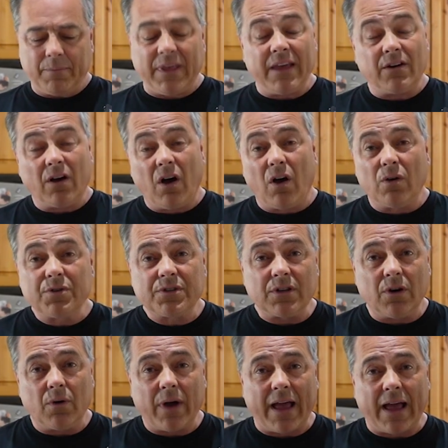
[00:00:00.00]
It
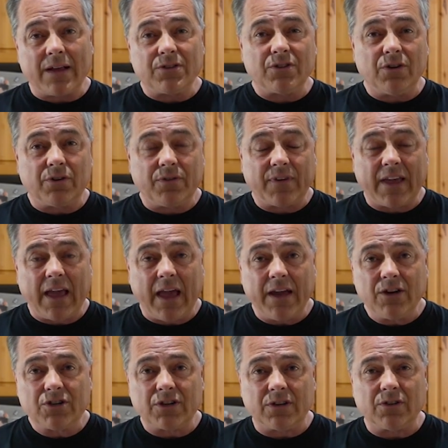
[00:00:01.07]
also has
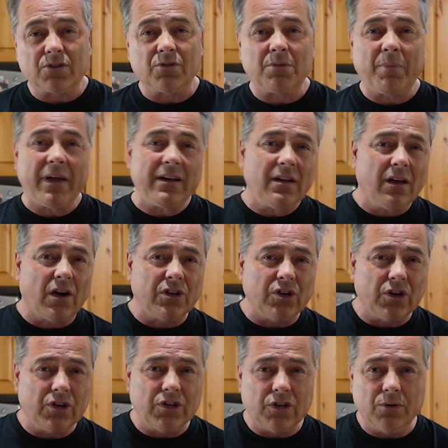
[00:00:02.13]
notifications, so depending on
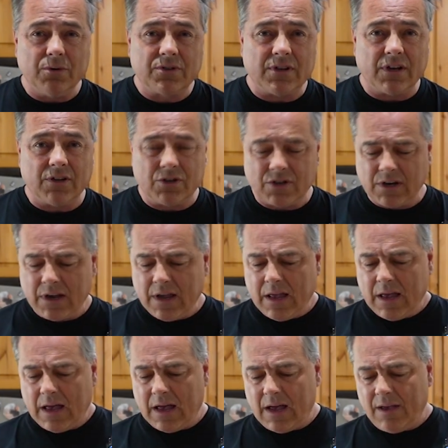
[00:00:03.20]
your usage,
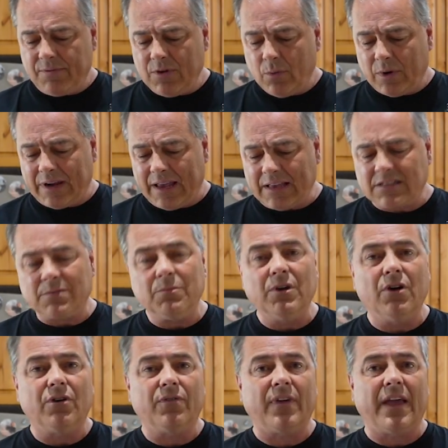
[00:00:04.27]
if you want to get some
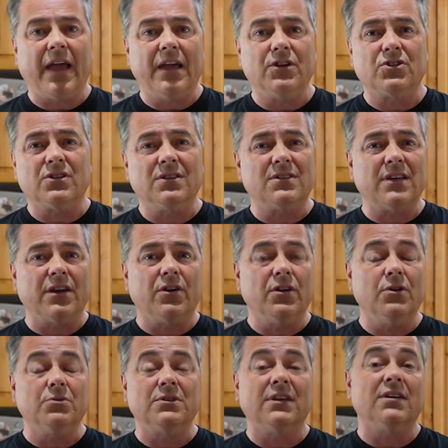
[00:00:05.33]
notifications, say you're
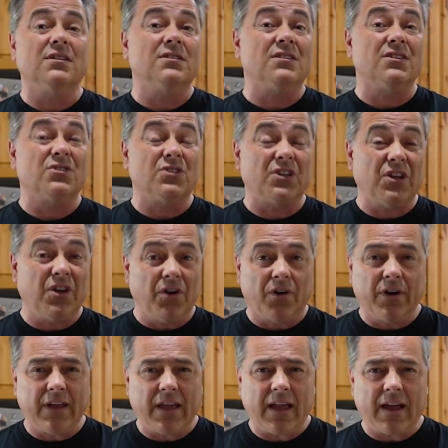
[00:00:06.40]
using it as a
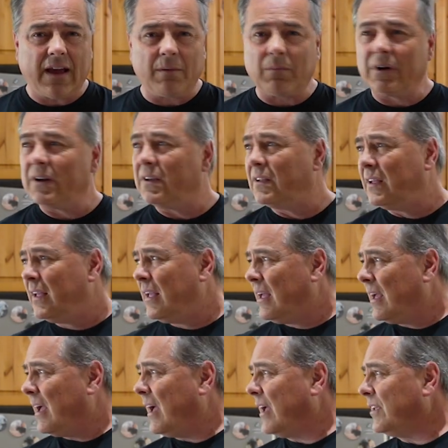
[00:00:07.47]
security camera,
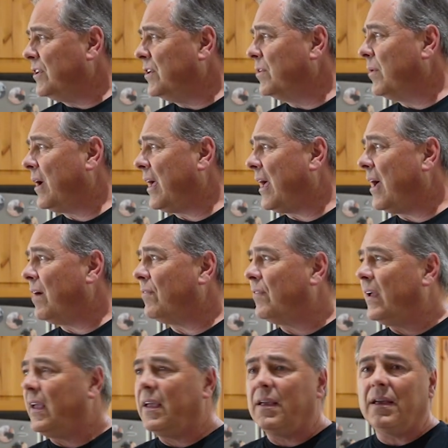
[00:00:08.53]
you have
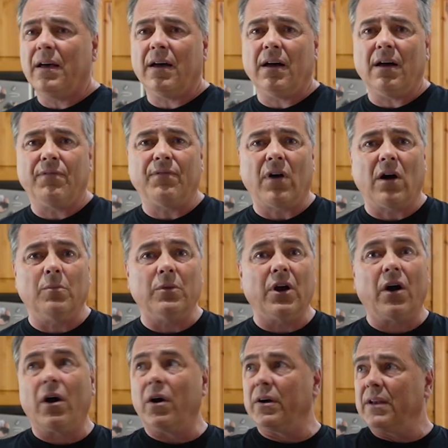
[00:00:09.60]
a
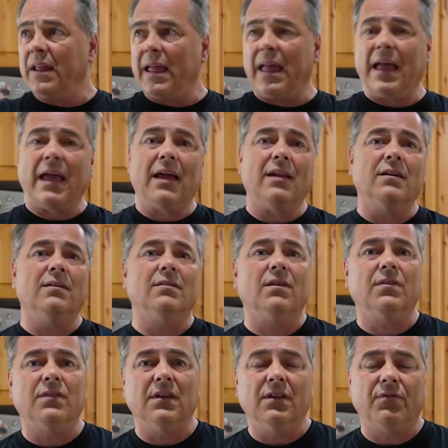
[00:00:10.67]
farmyard and
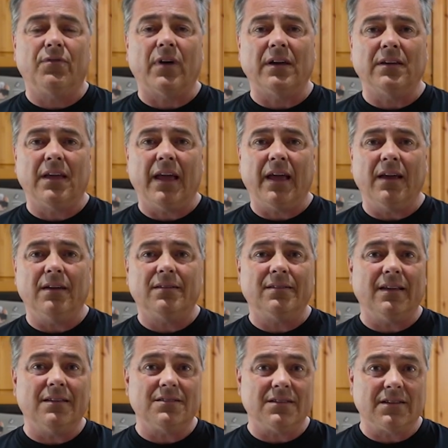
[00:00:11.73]
the front gate
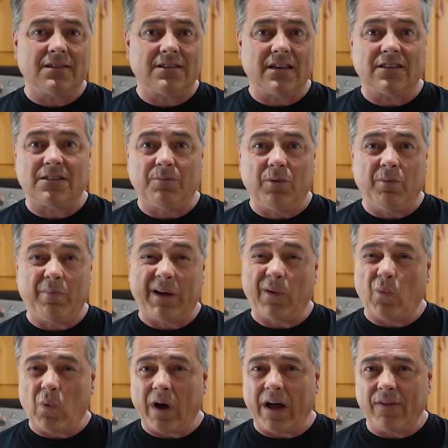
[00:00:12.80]
isn't accessible by
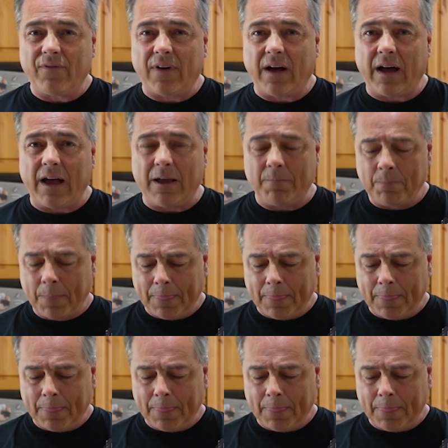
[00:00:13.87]
Wi-Fi,